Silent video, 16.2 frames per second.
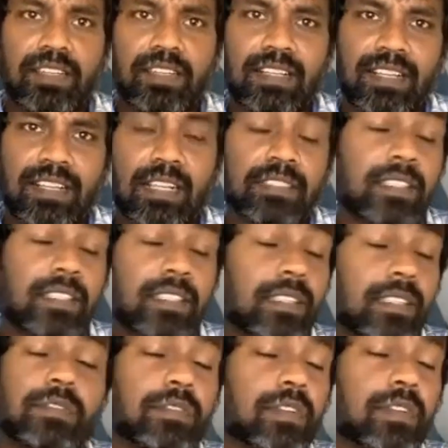I'll say this
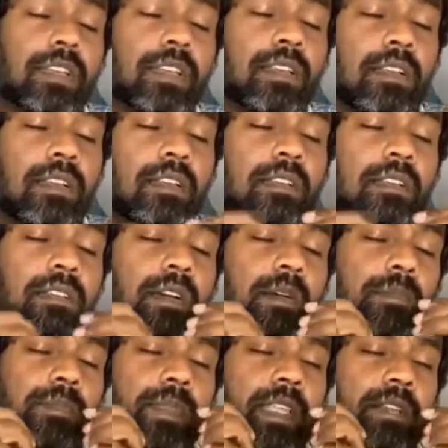is good.
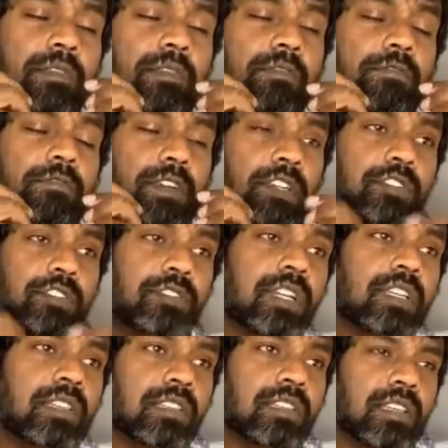
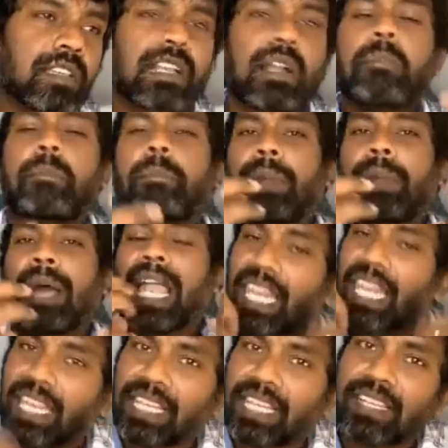Frustration is a
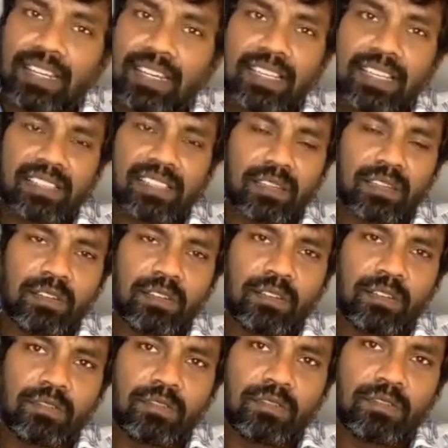compelling reason
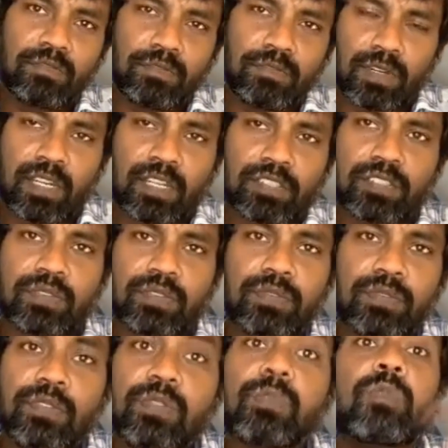for us to
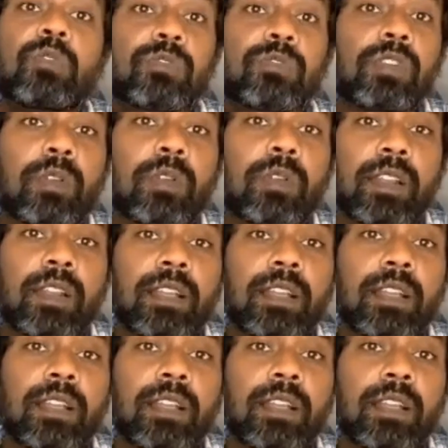move forward.